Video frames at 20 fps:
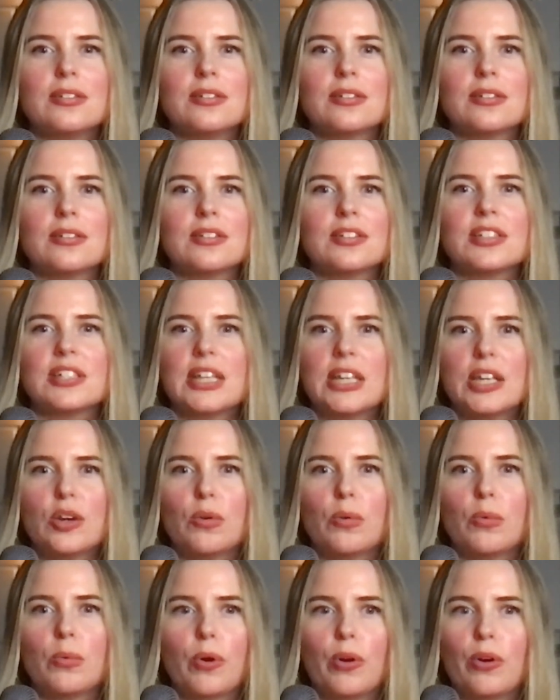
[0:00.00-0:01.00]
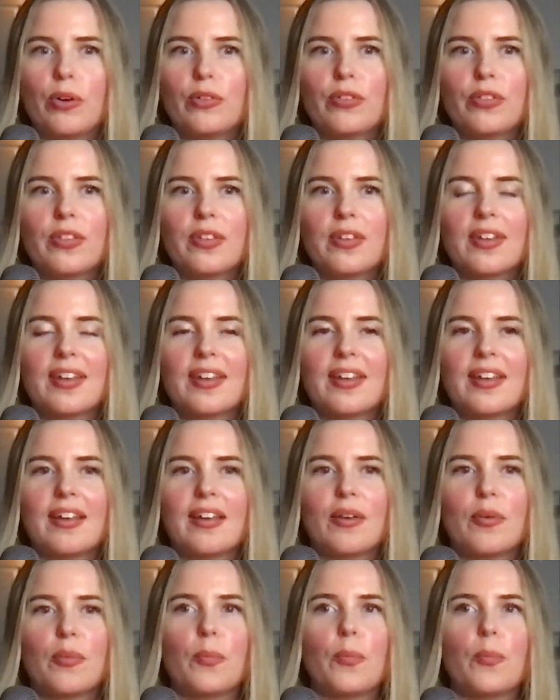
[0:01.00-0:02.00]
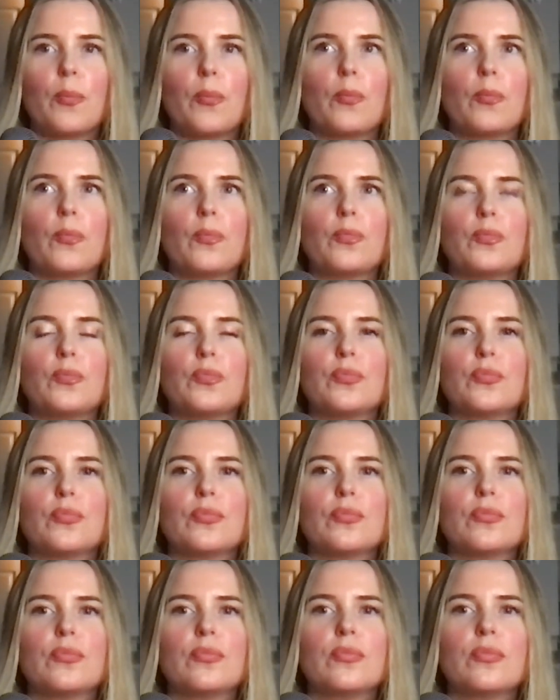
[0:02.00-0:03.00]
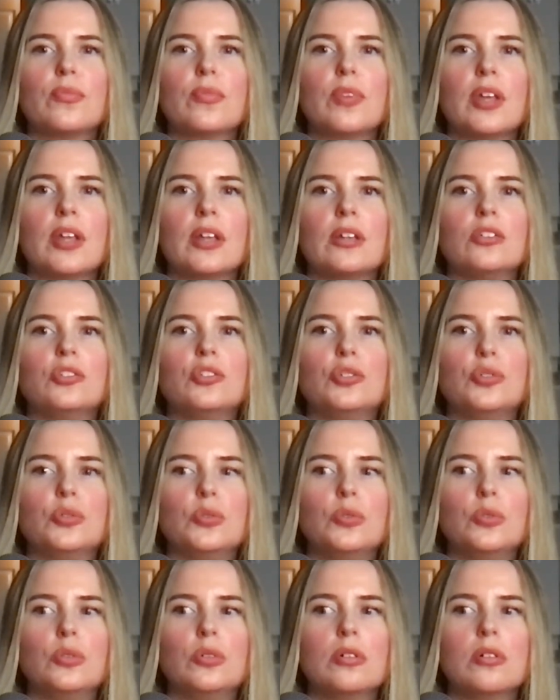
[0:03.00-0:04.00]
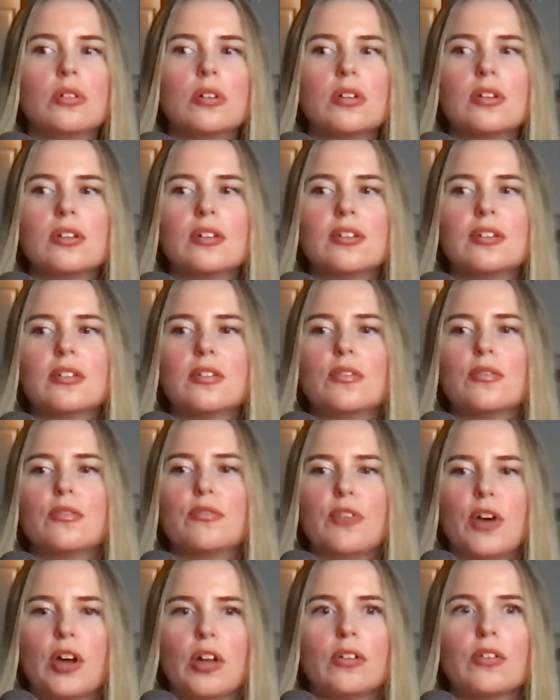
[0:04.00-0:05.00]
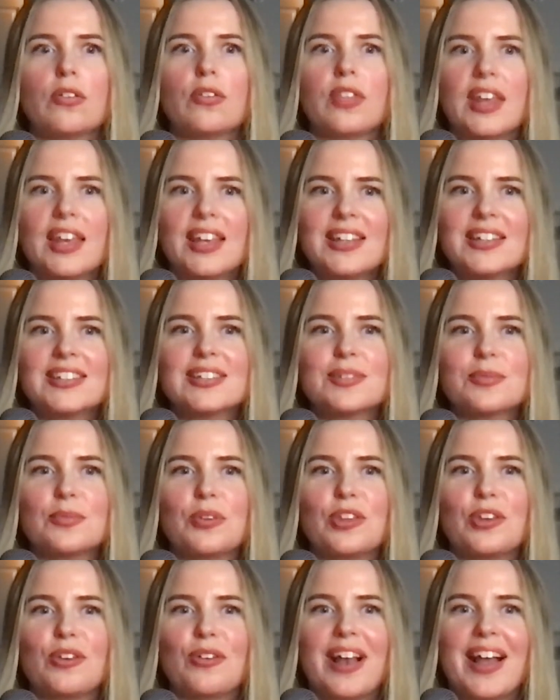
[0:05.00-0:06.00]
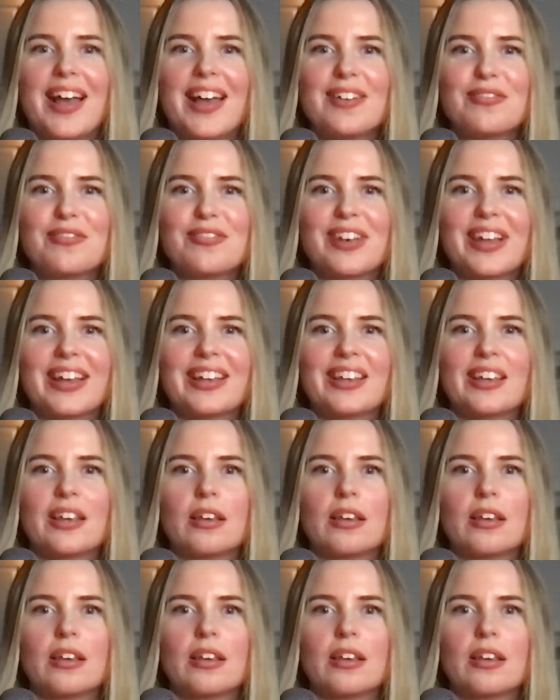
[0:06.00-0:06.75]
see your worth, and do fun things with your life. Like